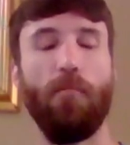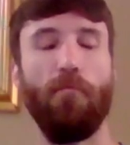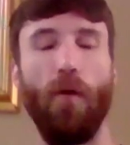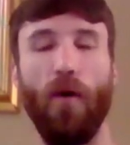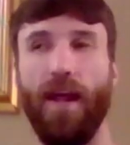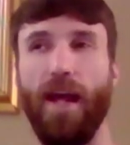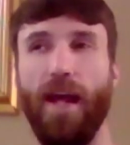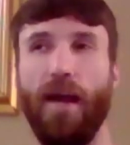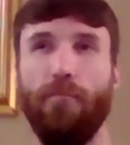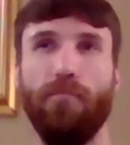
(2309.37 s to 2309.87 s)

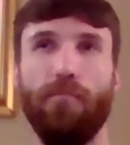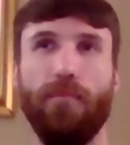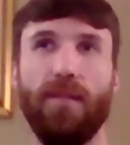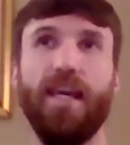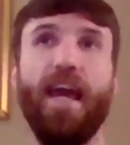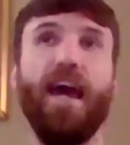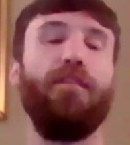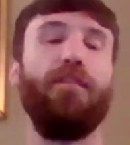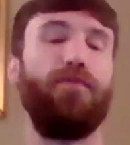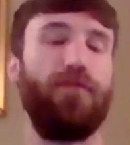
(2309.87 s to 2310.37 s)
But um,
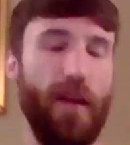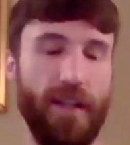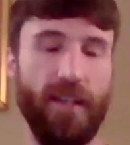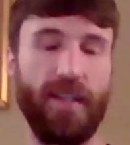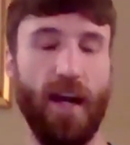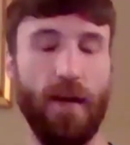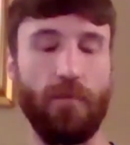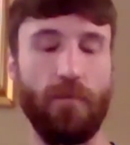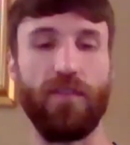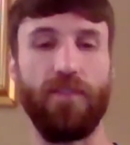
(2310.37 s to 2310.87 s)
yeah, in
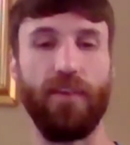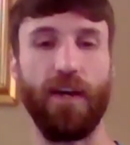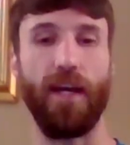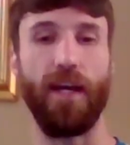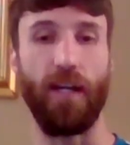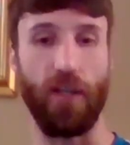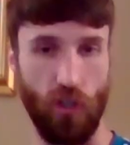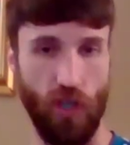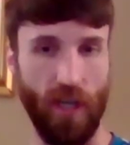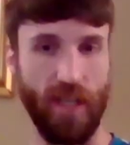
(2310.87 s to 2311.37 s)
terms of
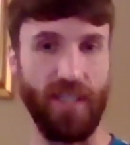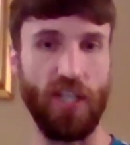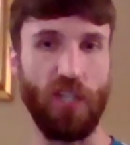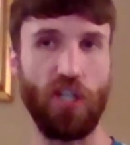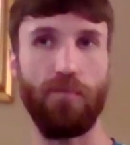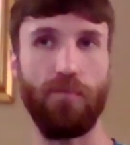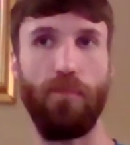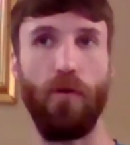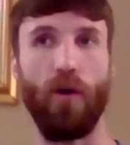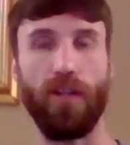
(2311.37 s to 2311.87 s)
a
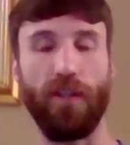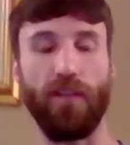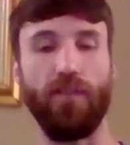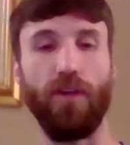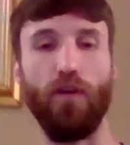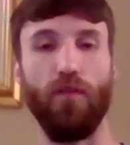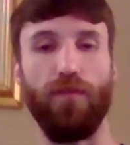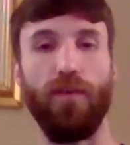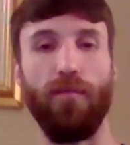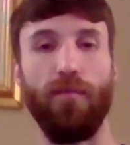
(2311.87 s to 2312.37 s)
transition point of
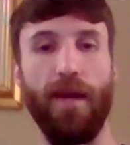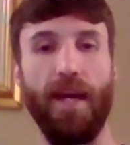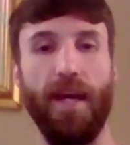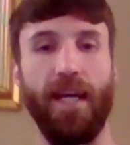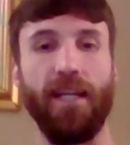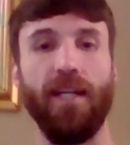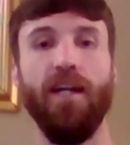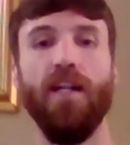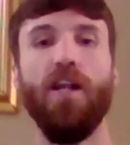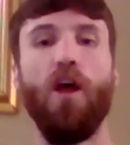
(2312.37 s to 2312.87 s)
view for
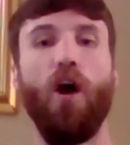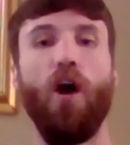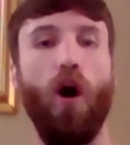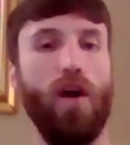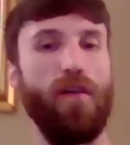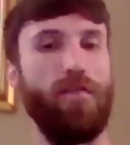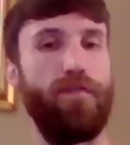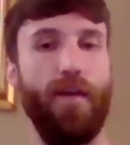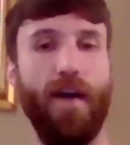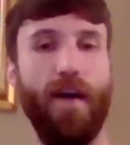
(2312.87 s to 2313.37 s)
me,
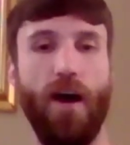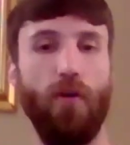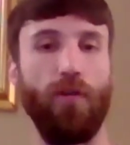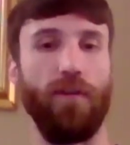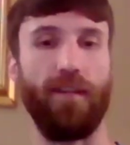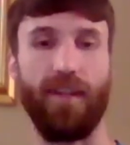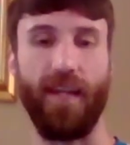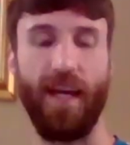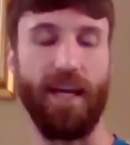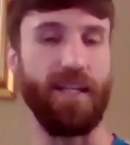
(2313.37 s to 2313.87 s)
I
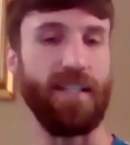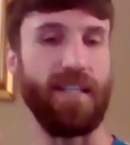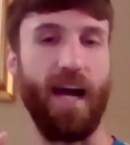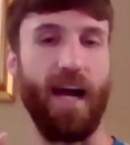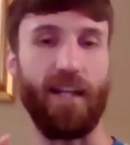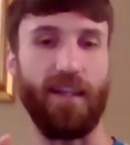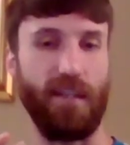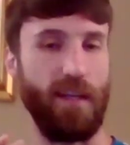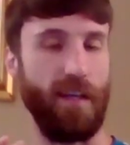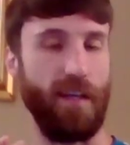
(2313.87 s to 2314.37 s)
found things
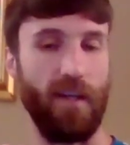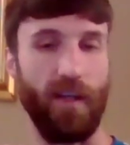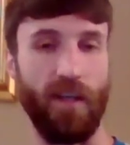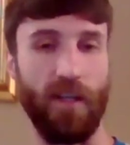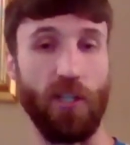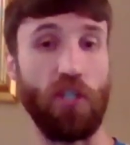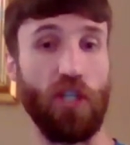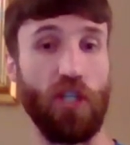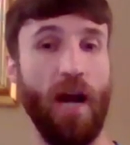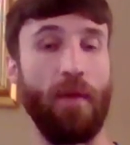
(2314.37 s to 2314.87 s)
had
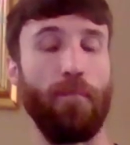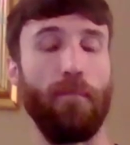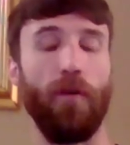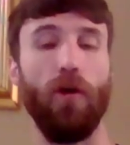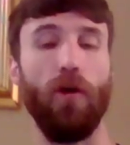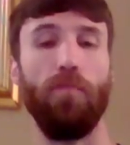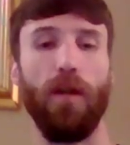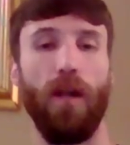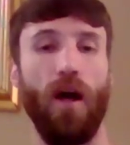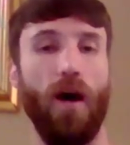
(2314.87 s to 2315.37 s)
to sharpen
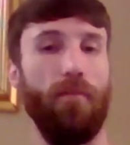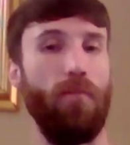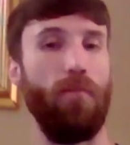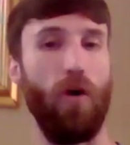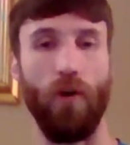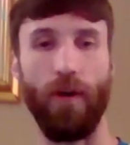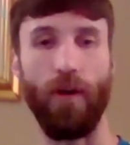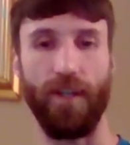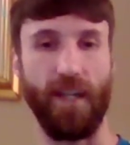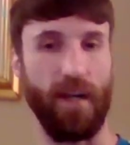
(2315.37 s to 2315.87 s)
up a lot
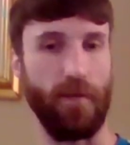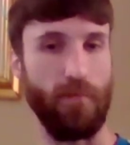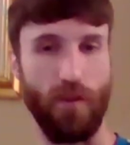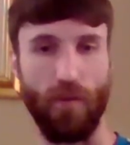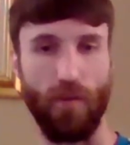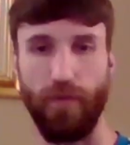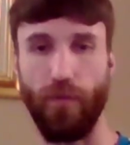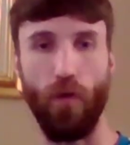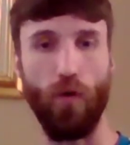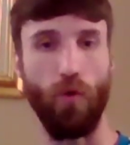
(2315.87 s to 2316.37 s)
more in terms
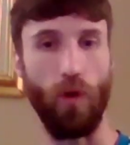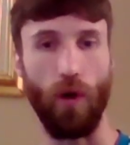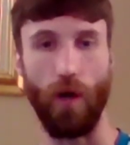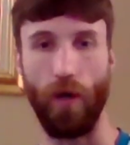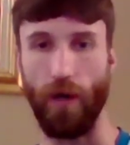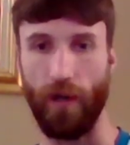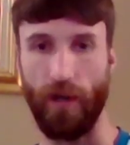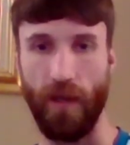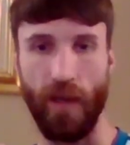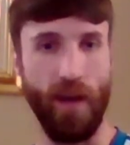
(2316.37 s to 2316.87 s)
of
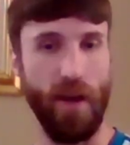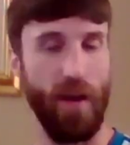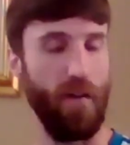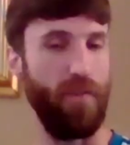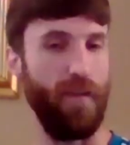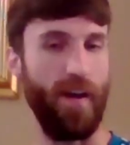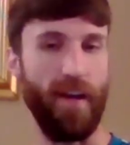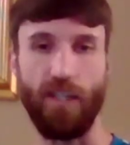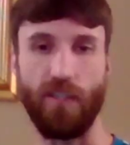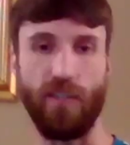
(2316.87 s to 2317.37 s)
footwork,
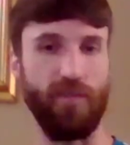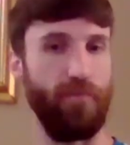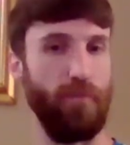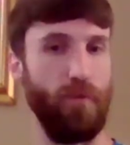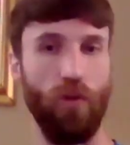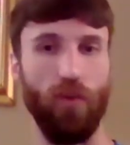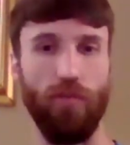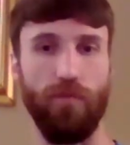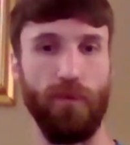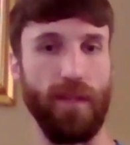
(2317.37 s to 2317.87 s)
evasive
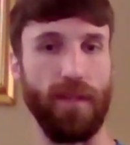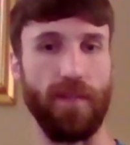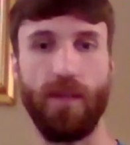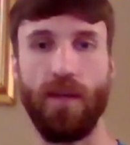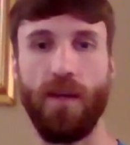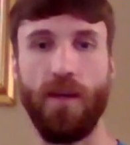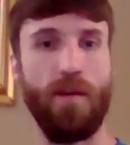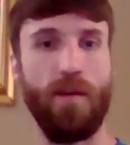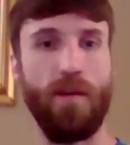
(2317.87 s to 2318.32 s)
movement,